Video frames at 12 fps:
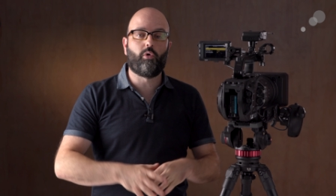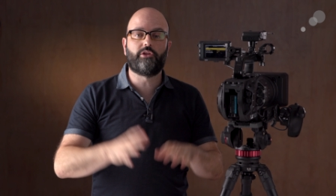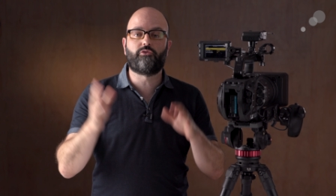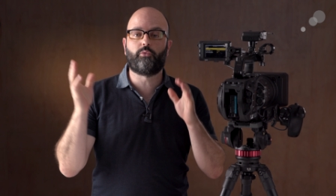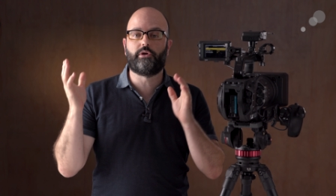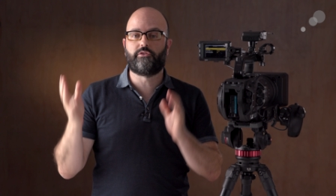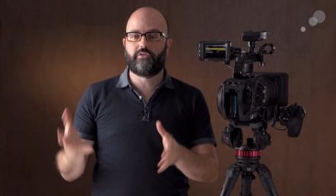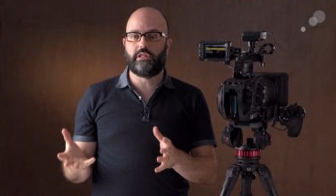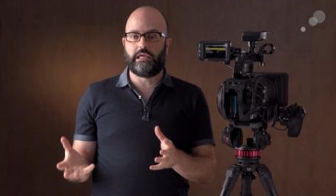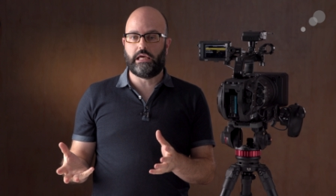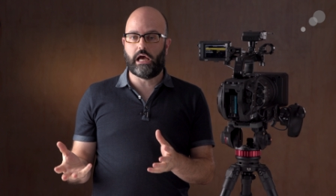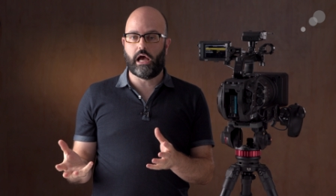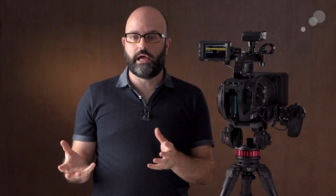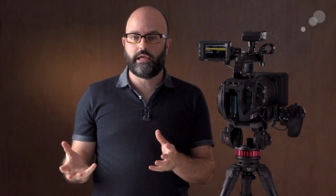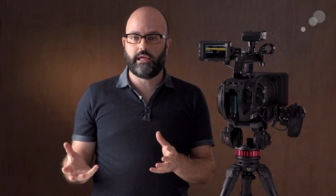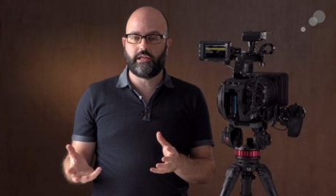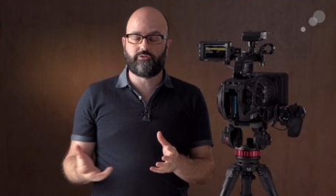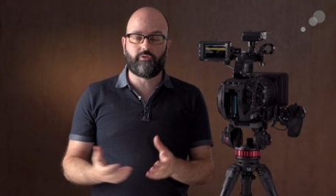once we're in CineEI,
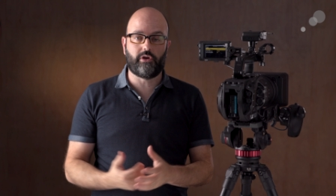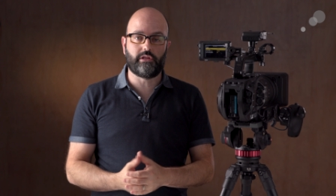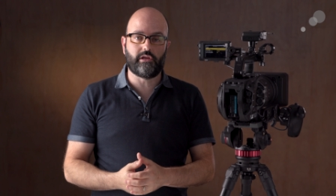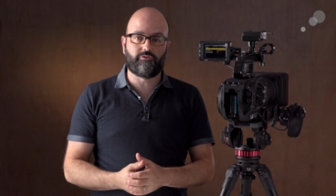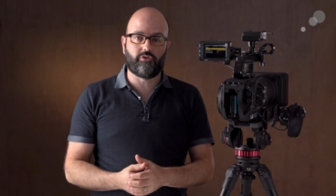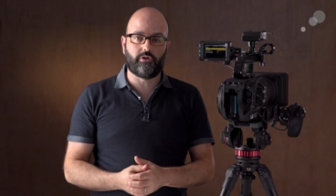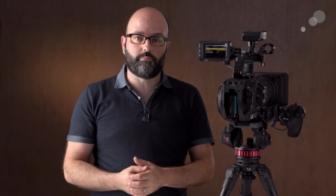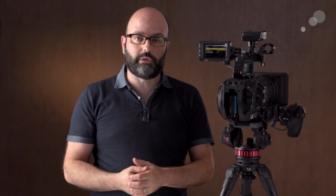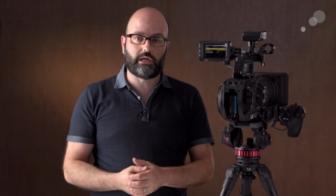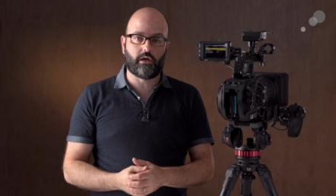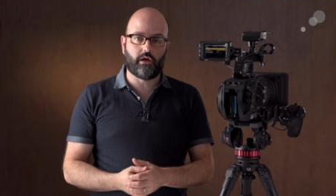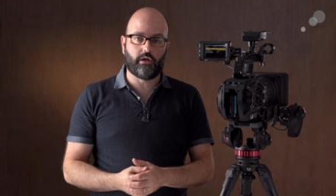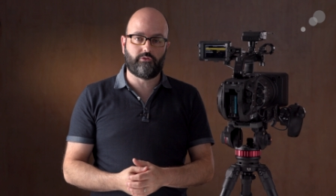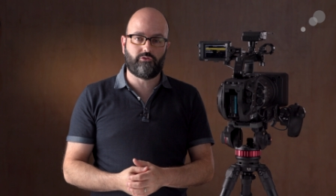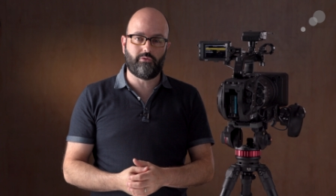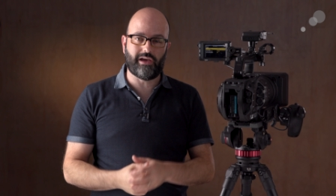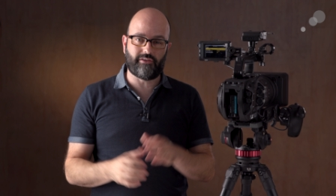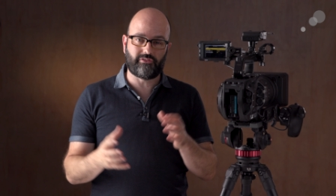it's very different because
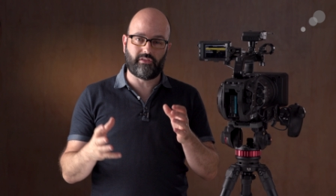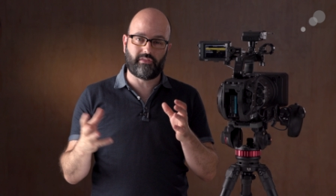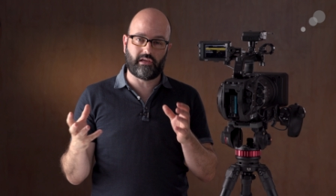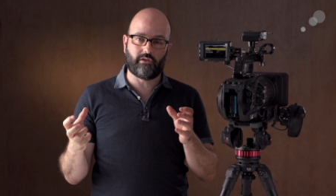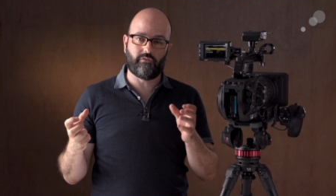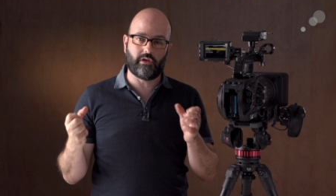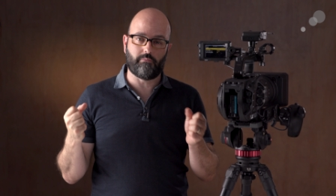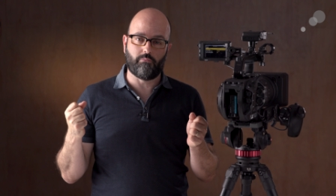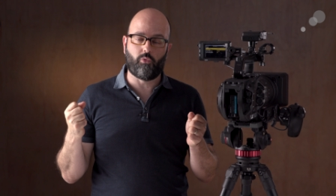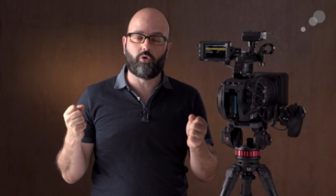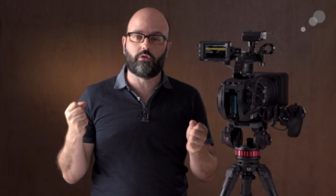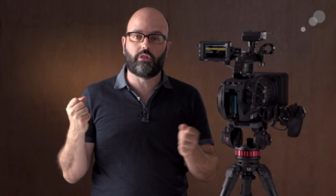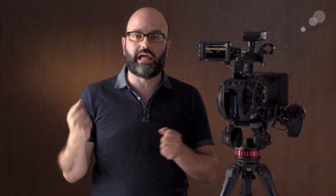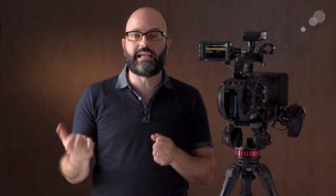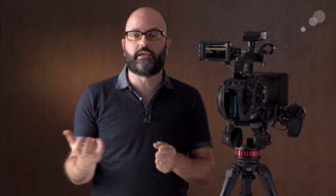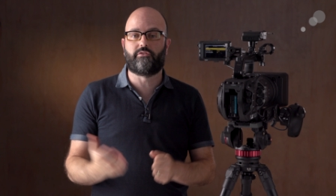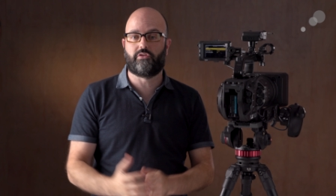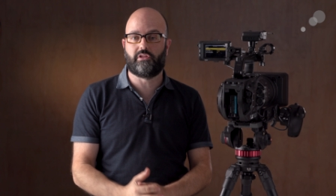you have to think of it more
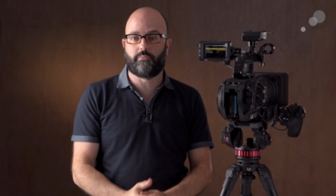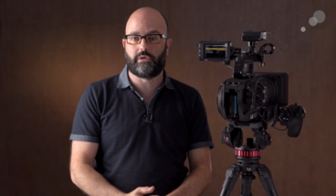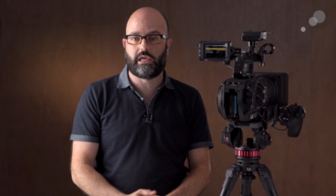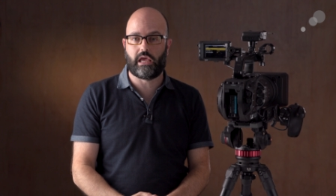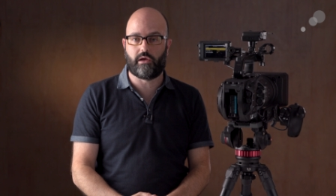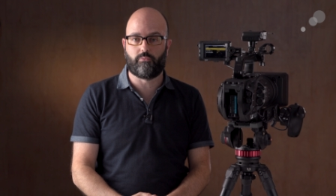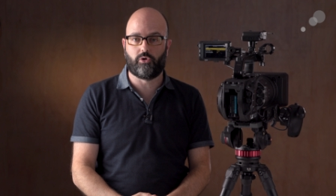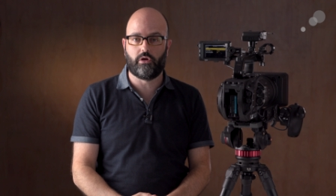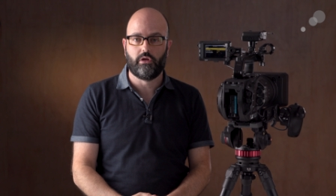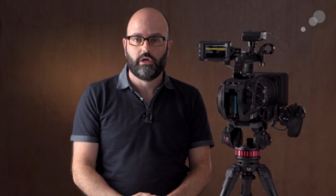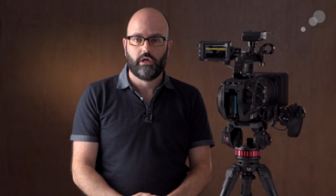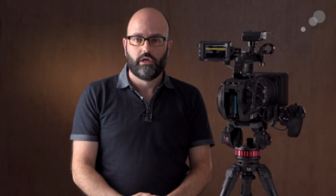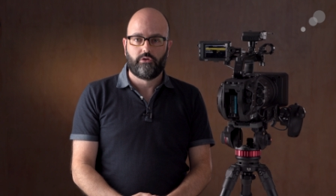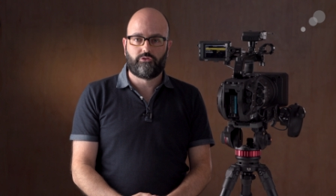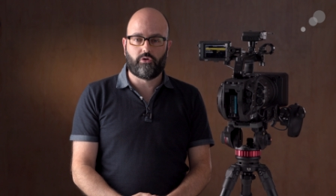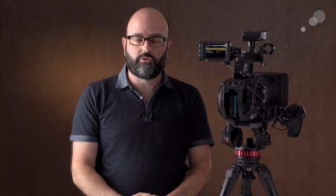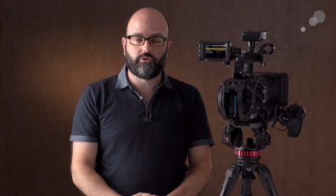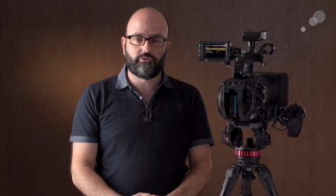like a cinema camera.
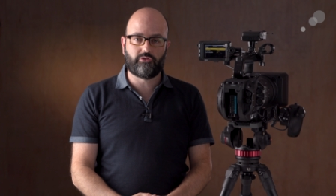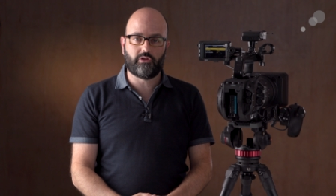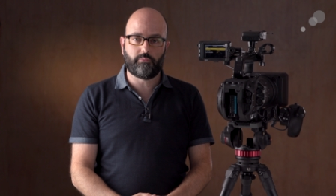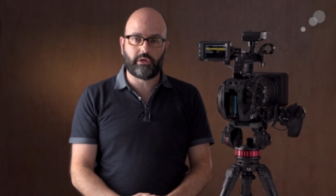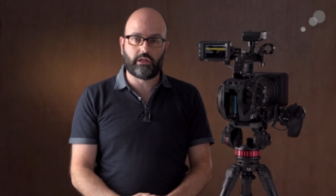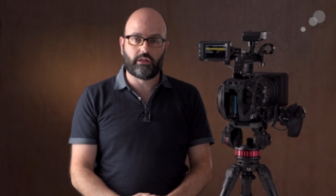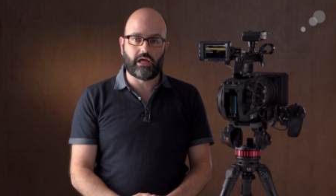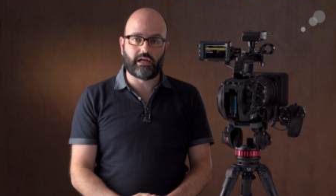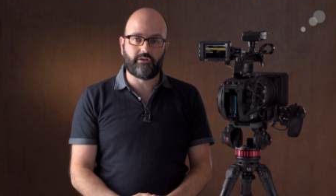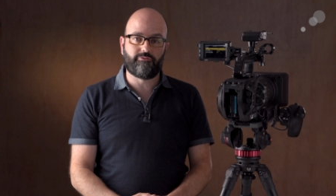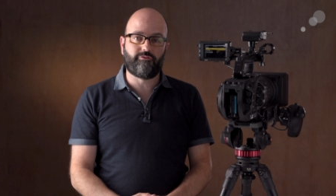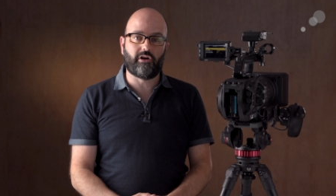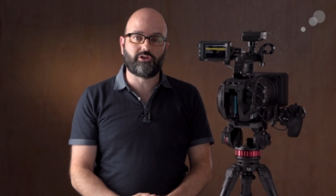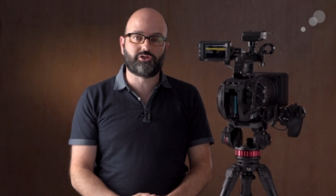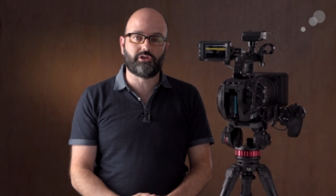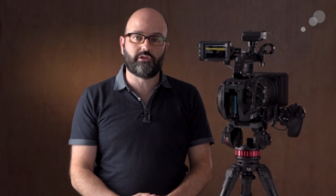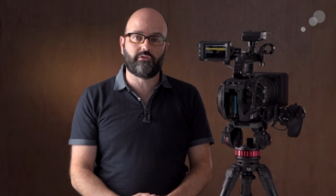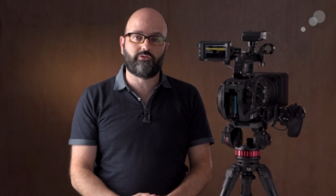So there's going to be a lot of
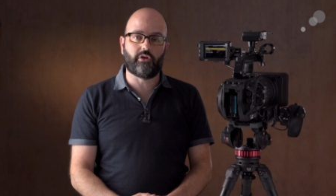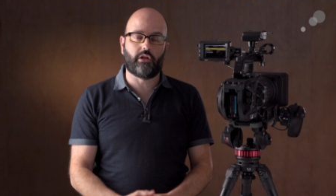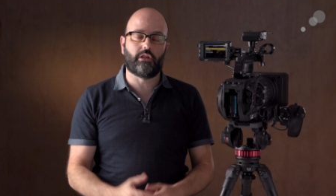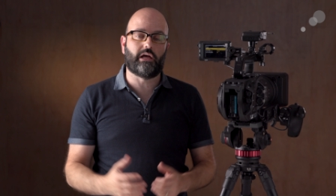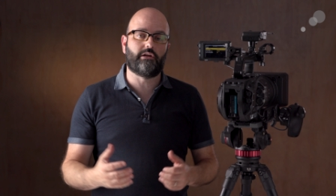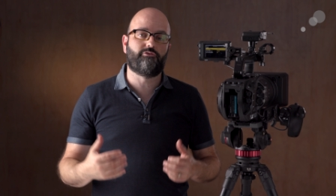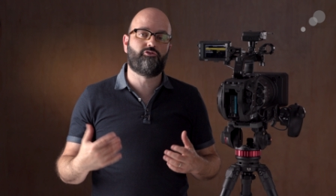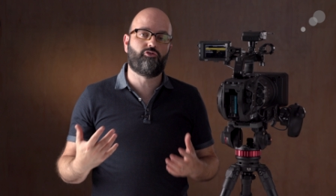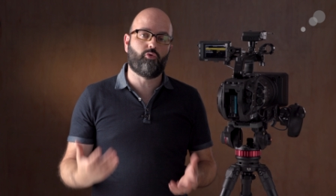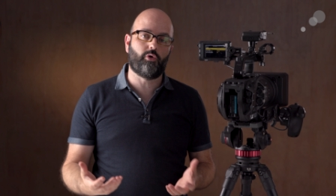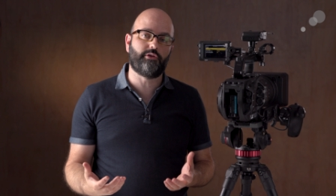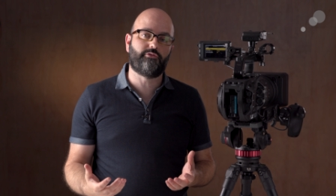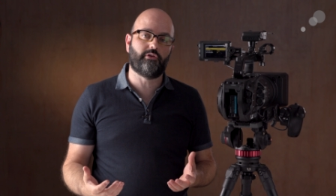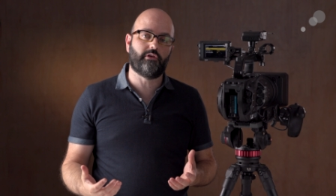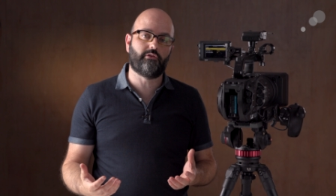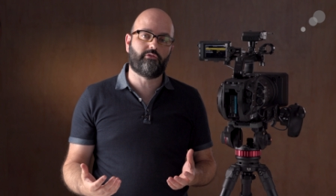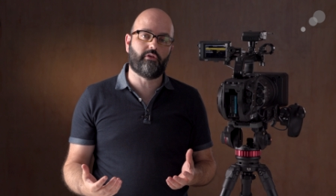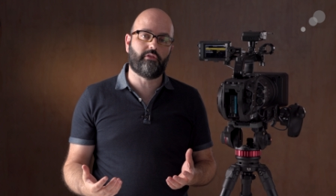functions, a lot of
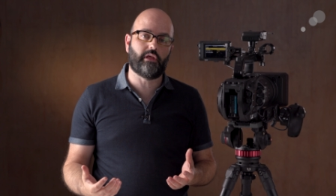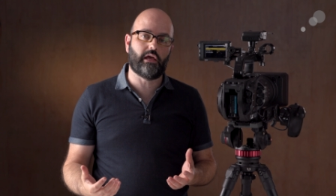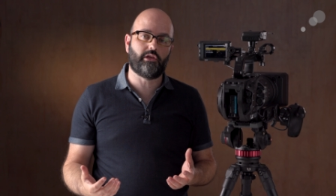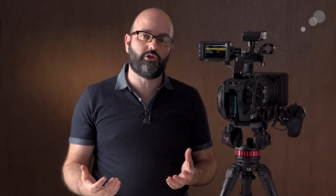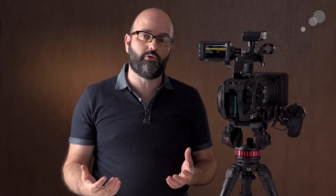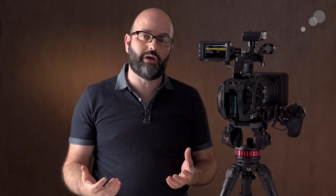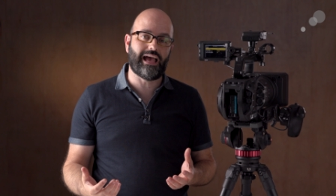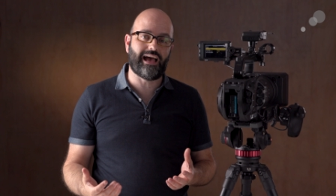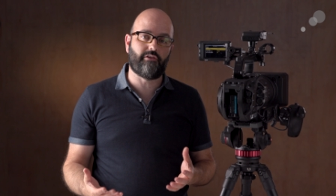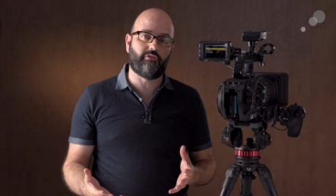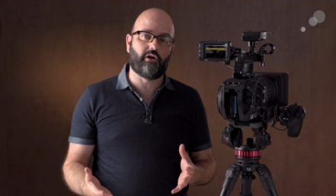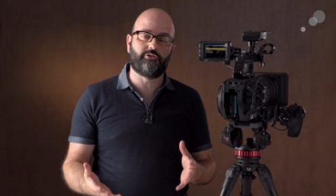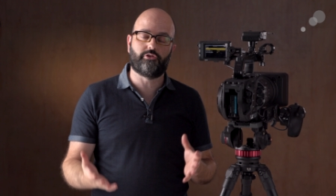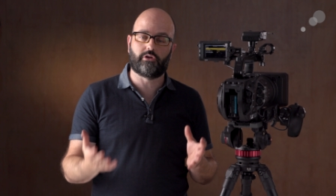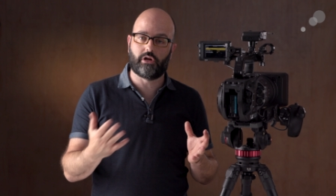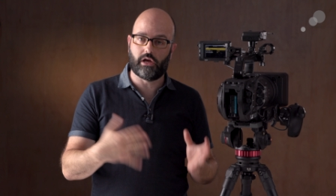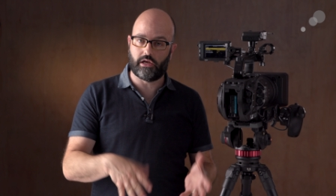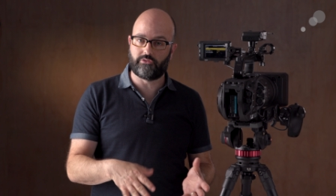choices that you have under
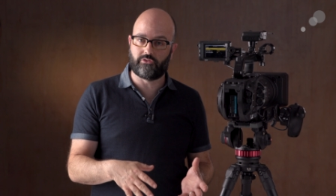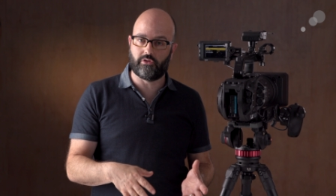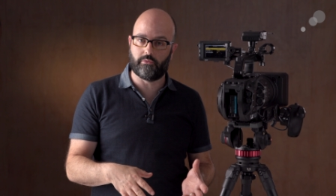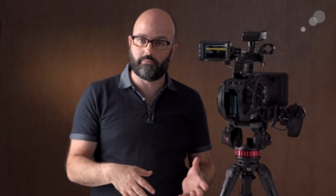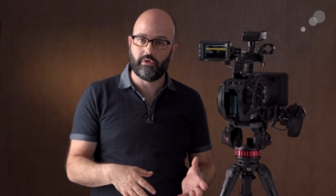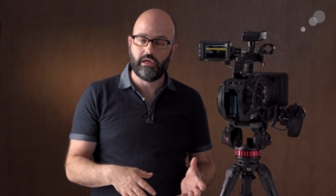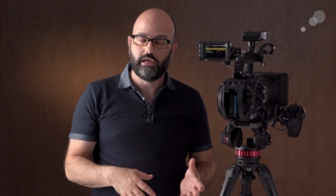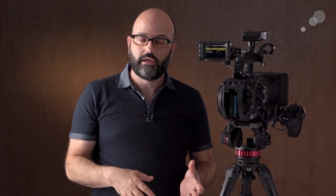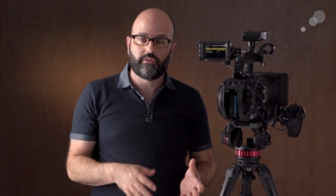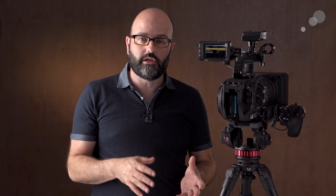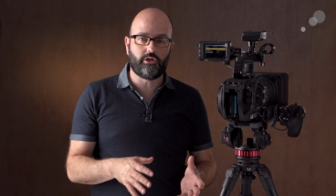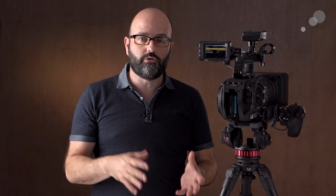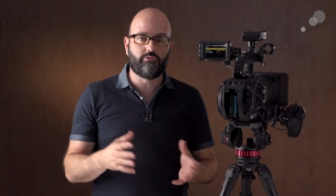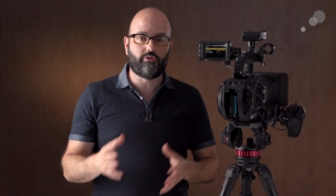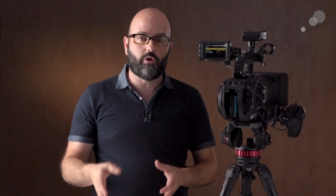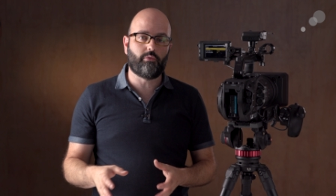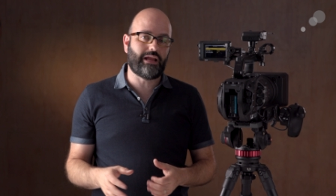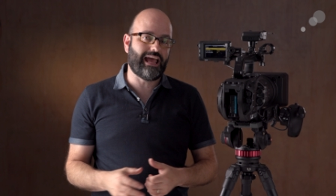custom that you
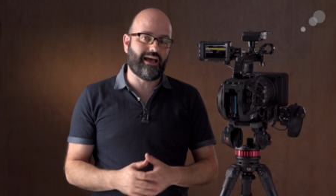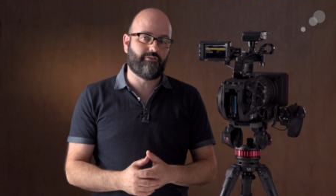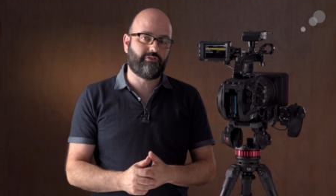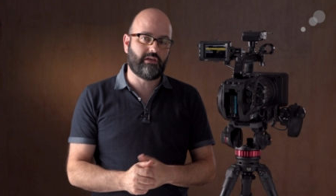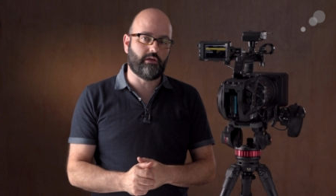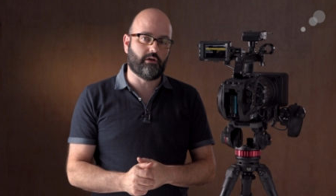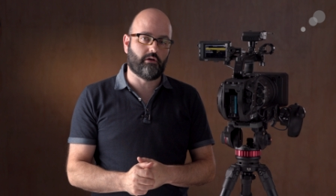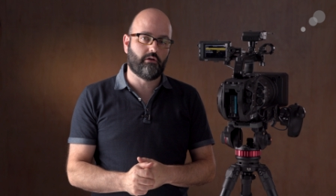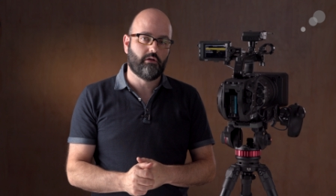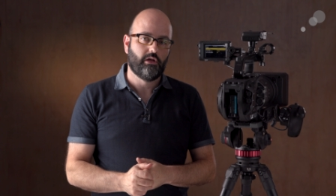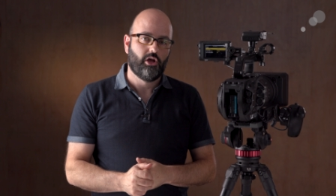don't have here.